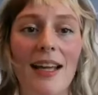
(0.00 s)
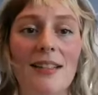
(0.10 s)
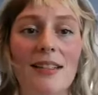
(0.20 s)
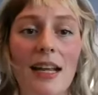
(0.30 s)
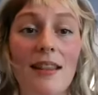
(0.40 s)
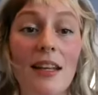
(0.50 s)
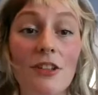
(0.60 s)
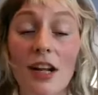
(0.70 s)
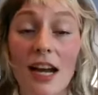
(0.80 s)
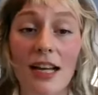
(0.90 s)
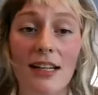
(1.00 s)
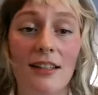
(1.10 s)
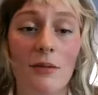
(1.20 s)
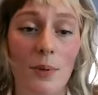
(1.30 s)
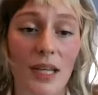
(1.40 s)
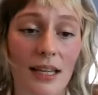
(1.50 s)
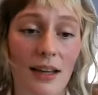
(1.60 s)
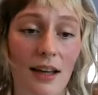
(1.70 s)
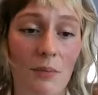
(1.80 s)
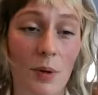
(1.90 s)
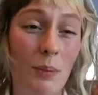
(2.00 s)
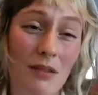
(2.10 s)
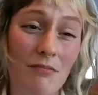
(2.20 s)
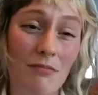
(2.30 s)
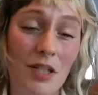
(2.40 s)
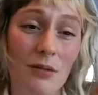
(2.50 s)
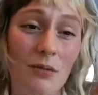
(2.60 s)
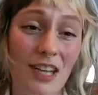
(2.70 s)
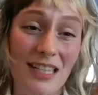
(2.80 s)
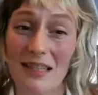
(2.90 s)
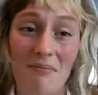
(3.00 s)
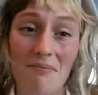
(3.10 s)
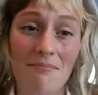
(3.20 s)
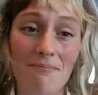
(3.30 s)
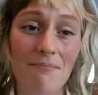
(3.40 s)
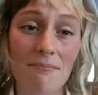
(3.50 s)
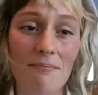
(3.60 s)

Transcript: and then you're not going to be prepared to fix them.